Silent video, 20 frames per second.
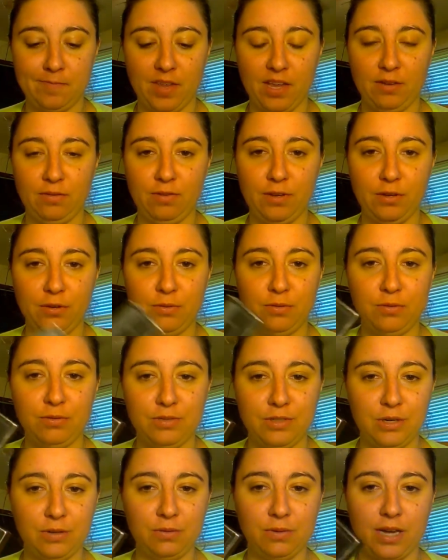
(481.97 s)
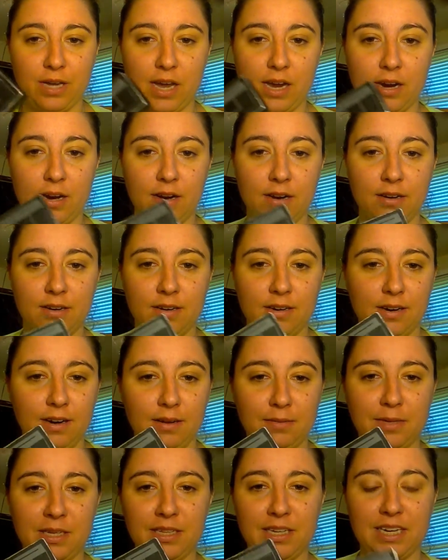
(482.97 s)
If you don't care,
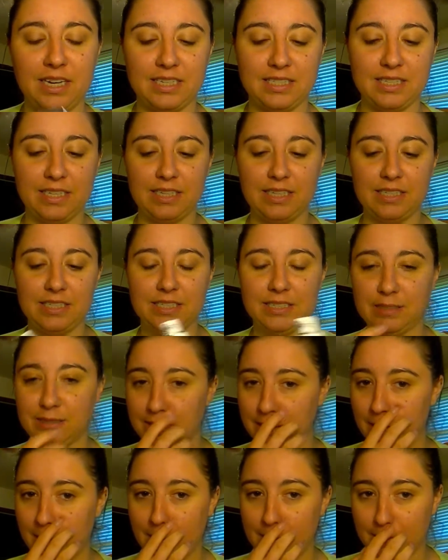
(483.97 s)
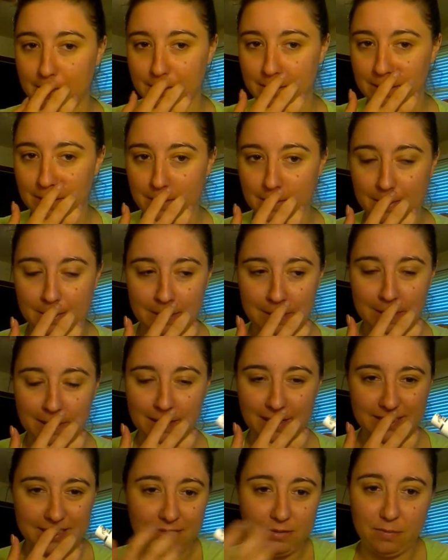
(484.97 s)
I mean, like I said, this is
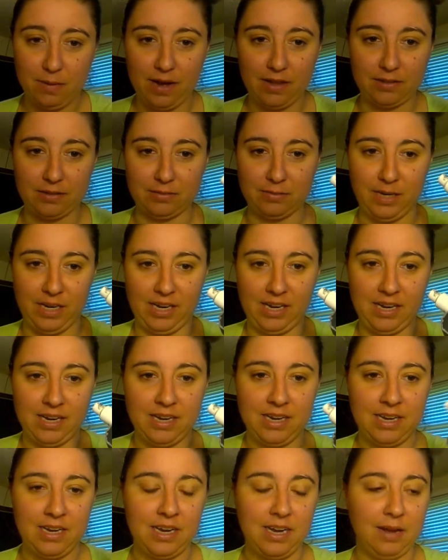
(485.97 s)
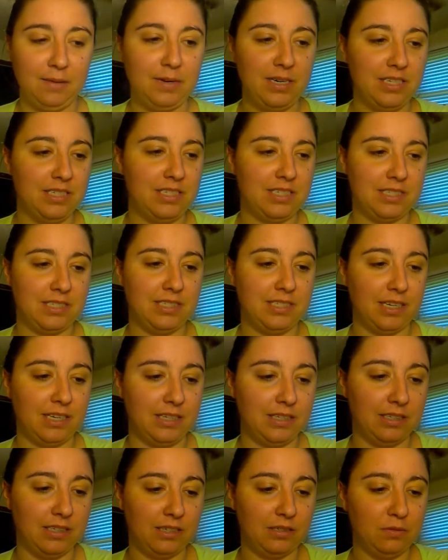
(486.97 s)
it doesn't bother me. I mean, it does
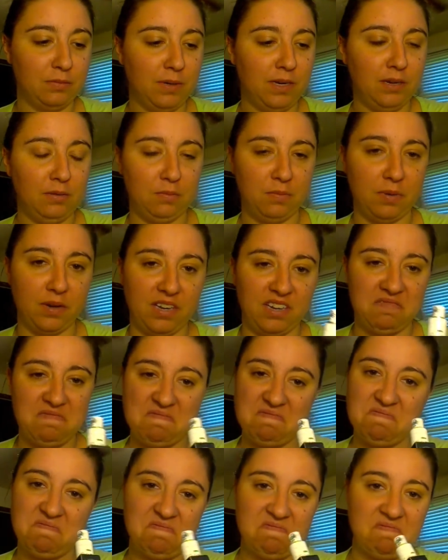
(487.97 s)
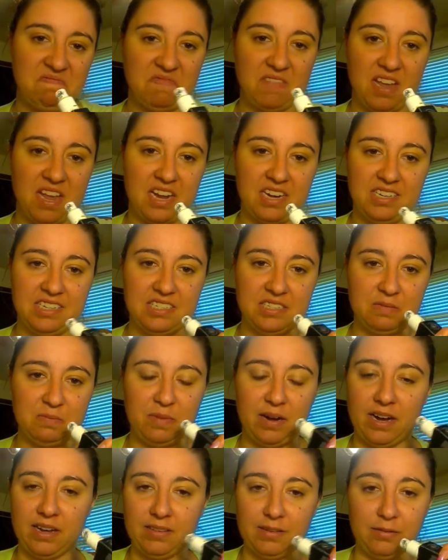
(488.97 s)
suck a little bit, but it doesn't
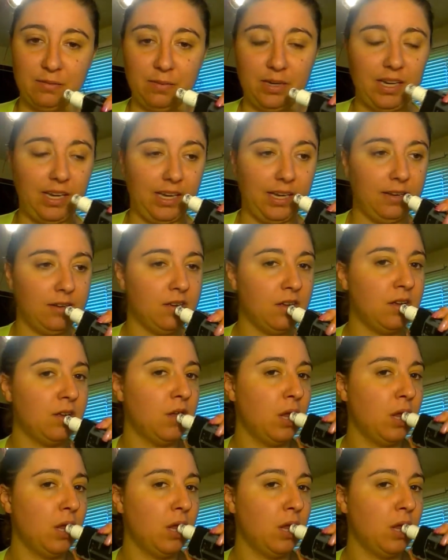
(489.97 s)
bother me.